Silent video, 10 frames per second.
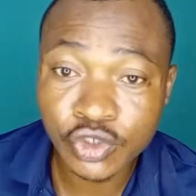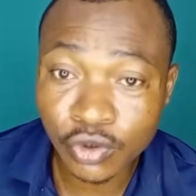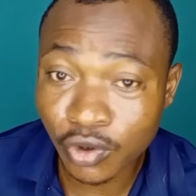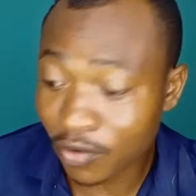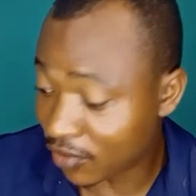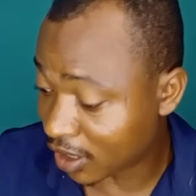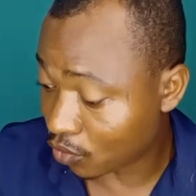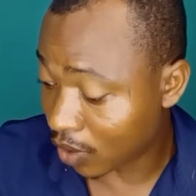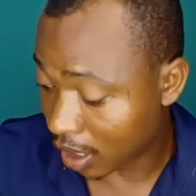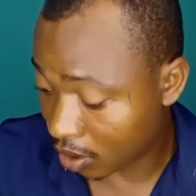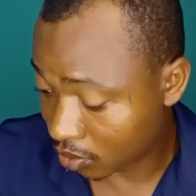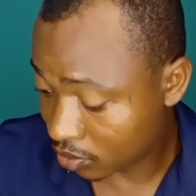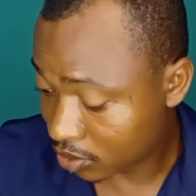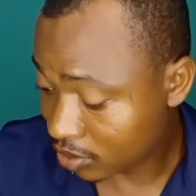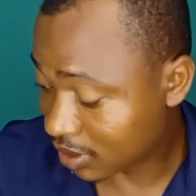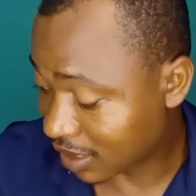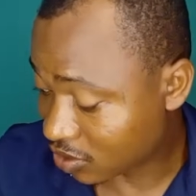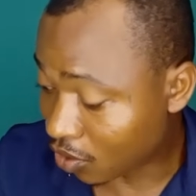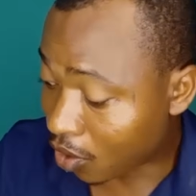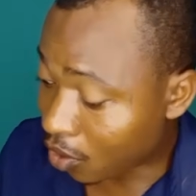you know very well that
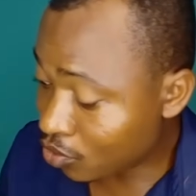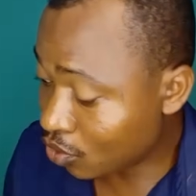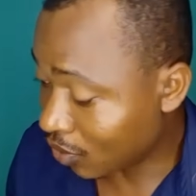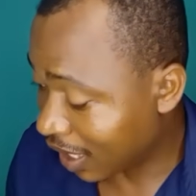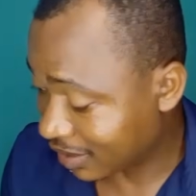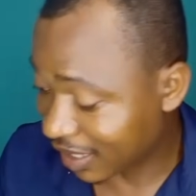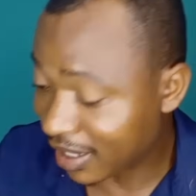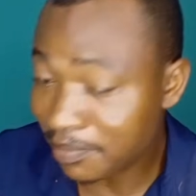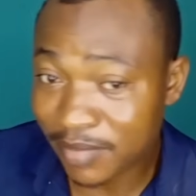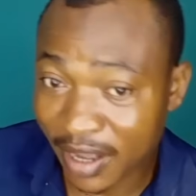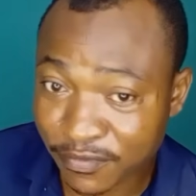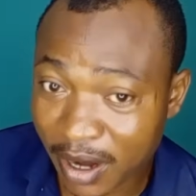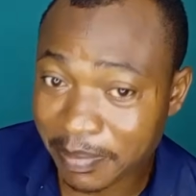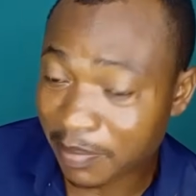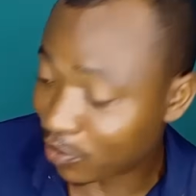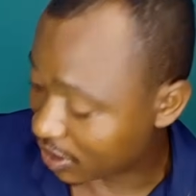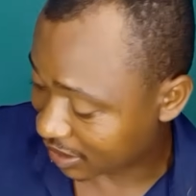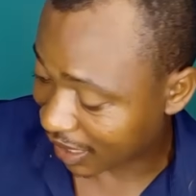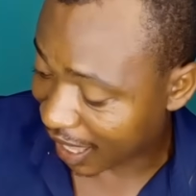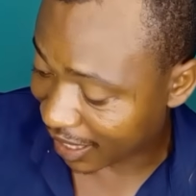all you are telling Biafra people
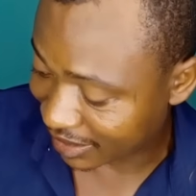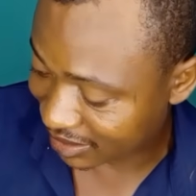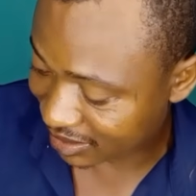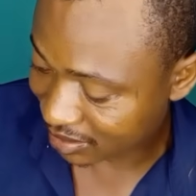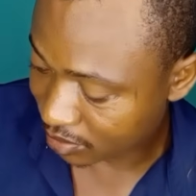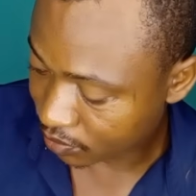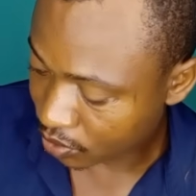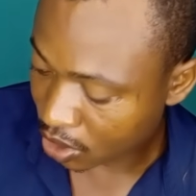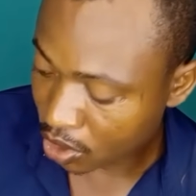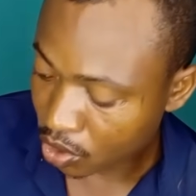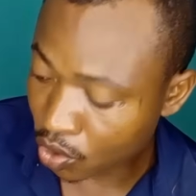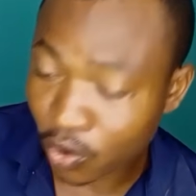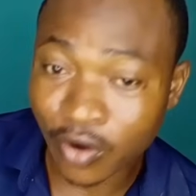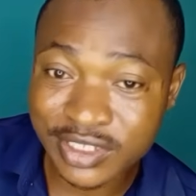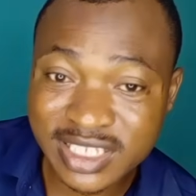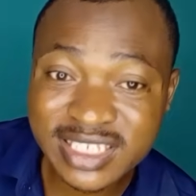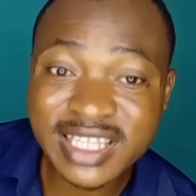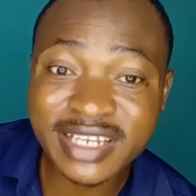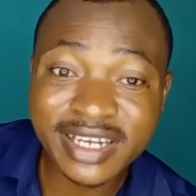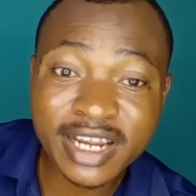is lies. You
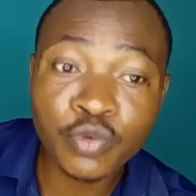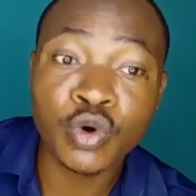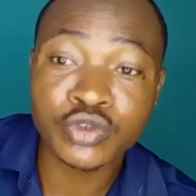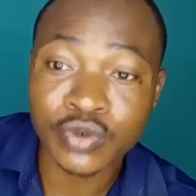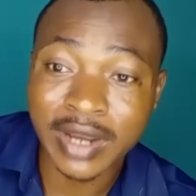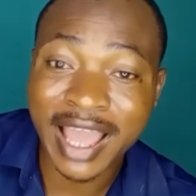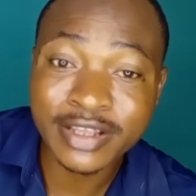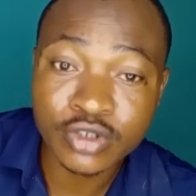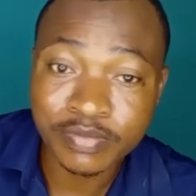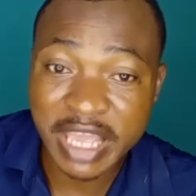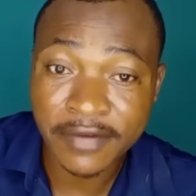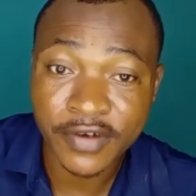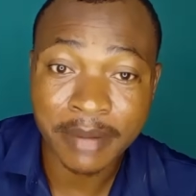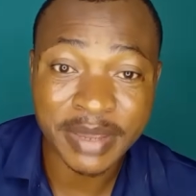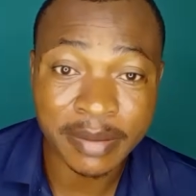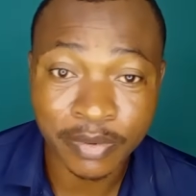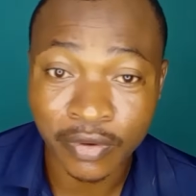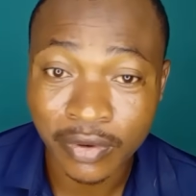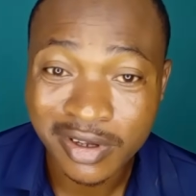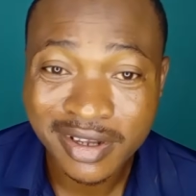consistently want to lie to Biafra
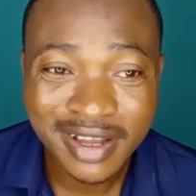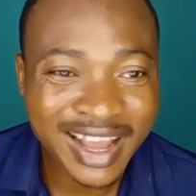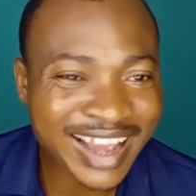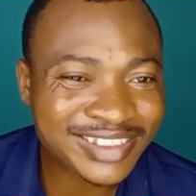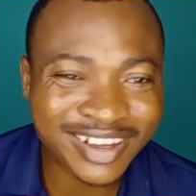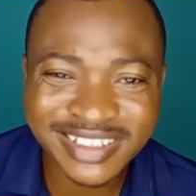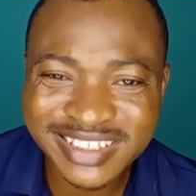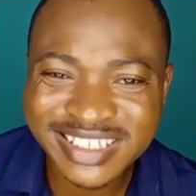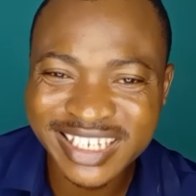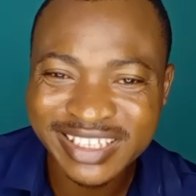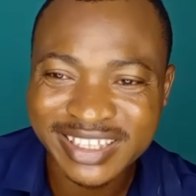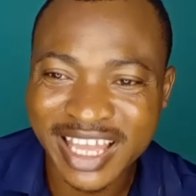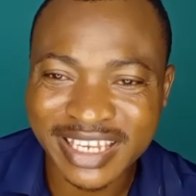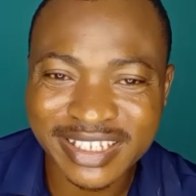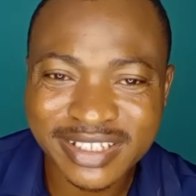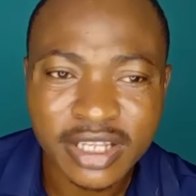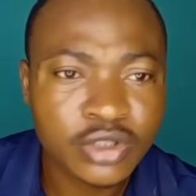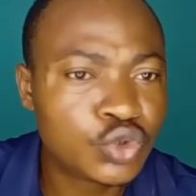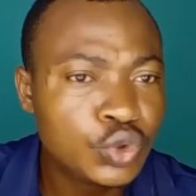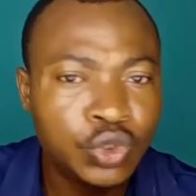people. I don't intend
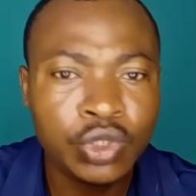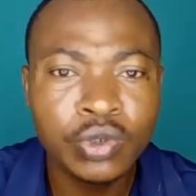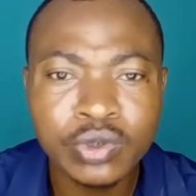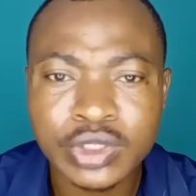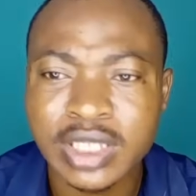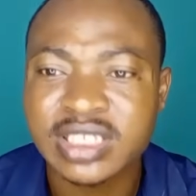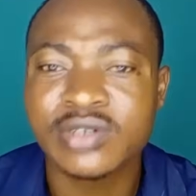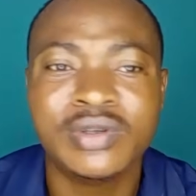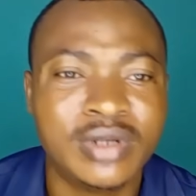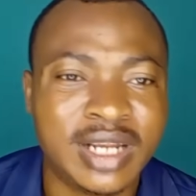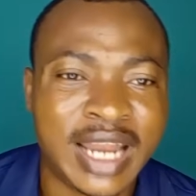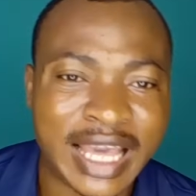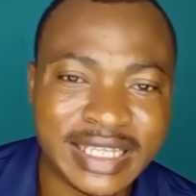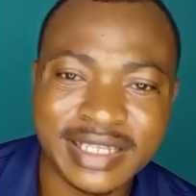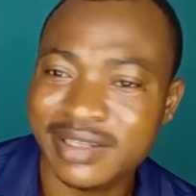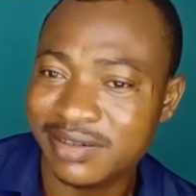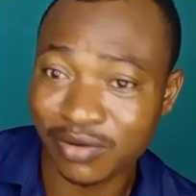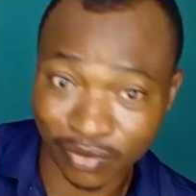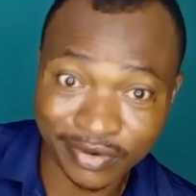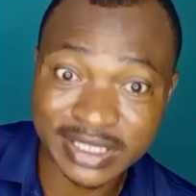to do something like
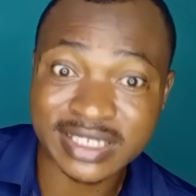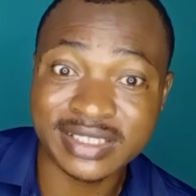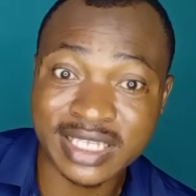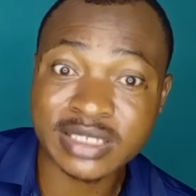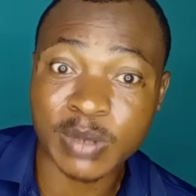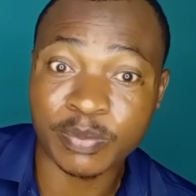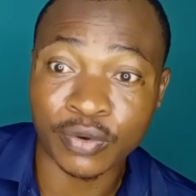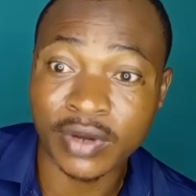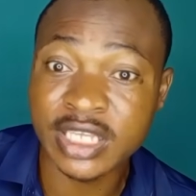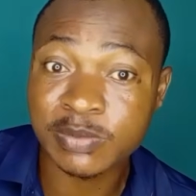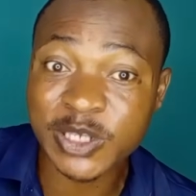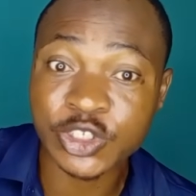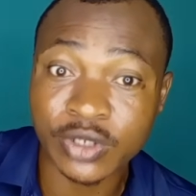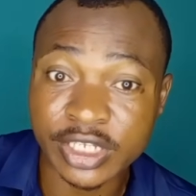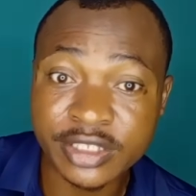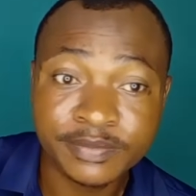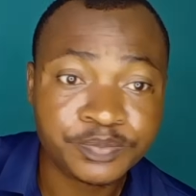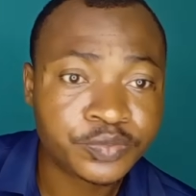with these people, especially